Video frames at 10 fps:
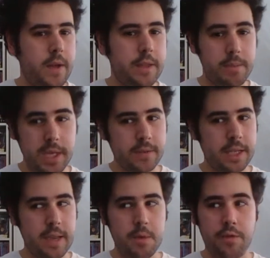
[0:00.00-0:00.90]
at the beginning of
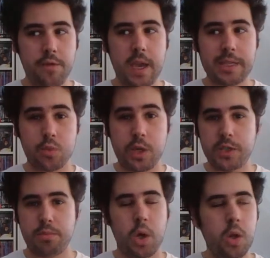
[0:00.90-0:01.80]
the game you face really
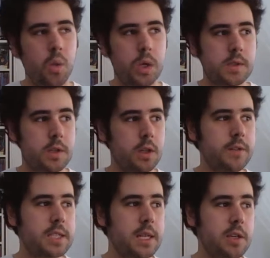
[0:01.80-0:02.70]
small ones. All of
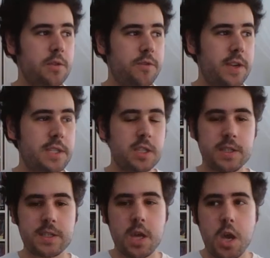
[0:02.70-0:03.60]
a sudden you're facing
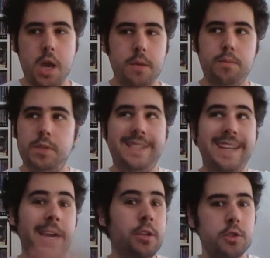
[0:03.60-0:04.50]
these
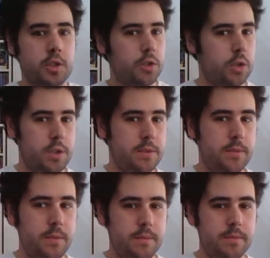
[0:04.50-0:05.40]

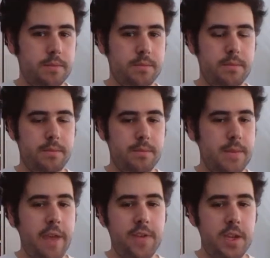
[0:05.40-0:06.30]
dinosaurs,
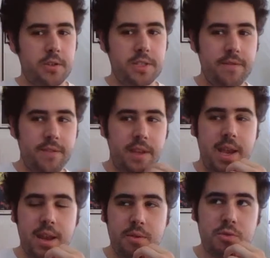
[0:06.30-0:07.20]
Nevi or something like
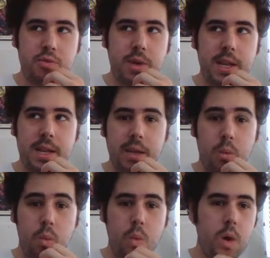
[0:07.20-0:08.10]
that. I was really like,
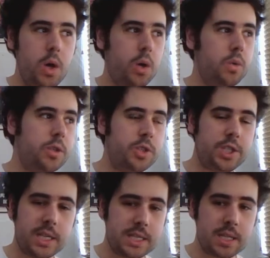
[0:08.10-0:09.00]
whoa! You're
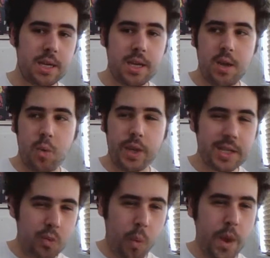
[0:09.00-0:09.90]
just with
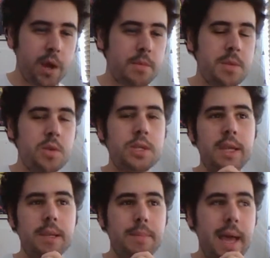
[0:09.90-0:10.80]
this weird
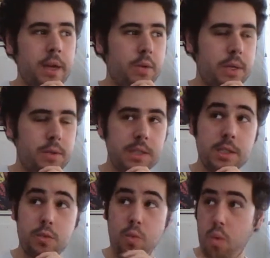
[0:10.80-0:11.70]
music in the background in
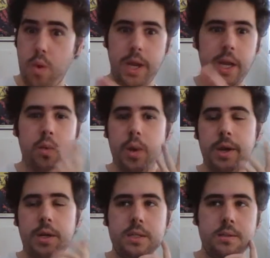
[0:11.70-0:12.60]
this really
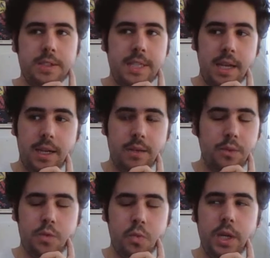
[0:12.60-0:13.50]
weird setting. It
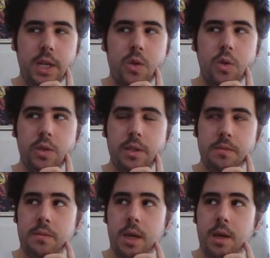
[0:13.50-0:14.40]
was really cool
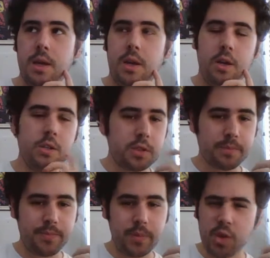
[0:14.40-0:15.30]
and
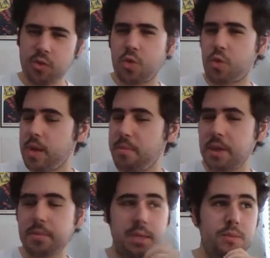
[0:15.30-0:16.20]
also not
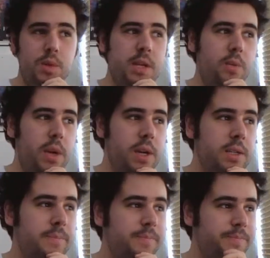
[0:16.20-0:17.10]
creepy but really
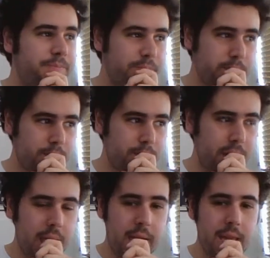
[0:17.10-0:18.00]
weird.
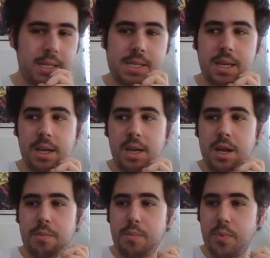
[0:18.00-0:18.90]
And
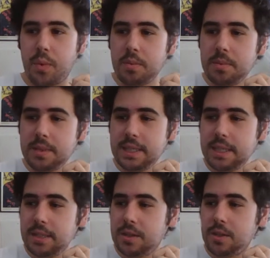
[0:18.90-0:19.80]

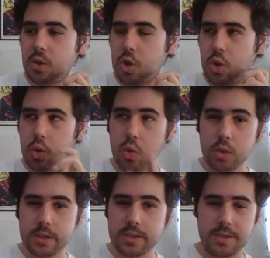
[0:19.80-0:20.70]
probably the
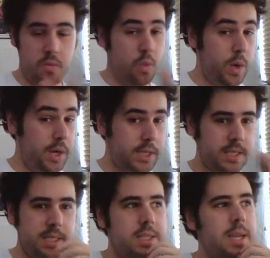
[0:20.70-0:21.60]
coolest and
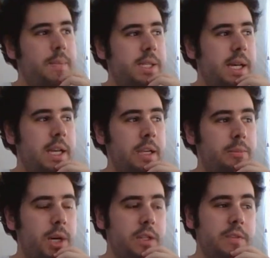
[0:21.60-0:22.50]
weirdest at the same
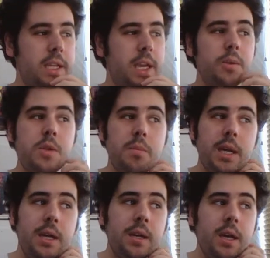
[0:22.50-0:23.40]
time part of the game to
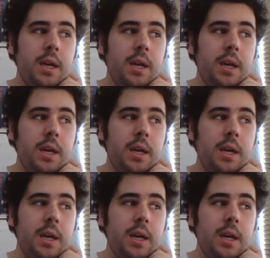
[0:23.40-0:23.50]
me